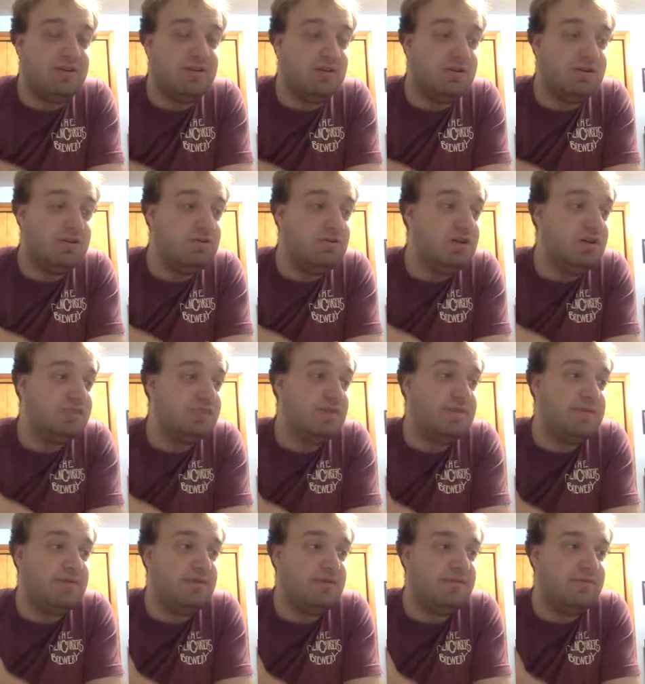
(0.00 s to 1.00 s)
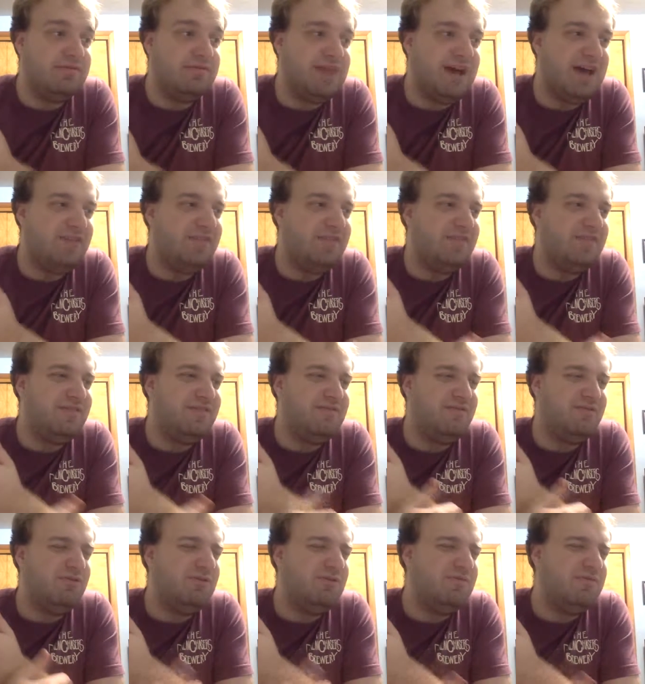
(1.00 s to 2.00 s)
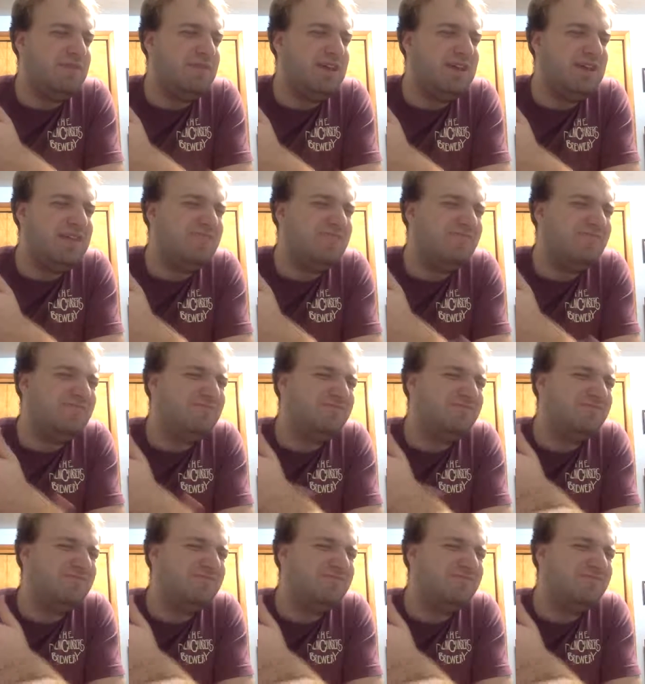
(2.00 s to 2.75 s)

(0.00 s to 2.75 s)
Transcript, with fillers: or who knows, maybe it'll, I'll, will it be in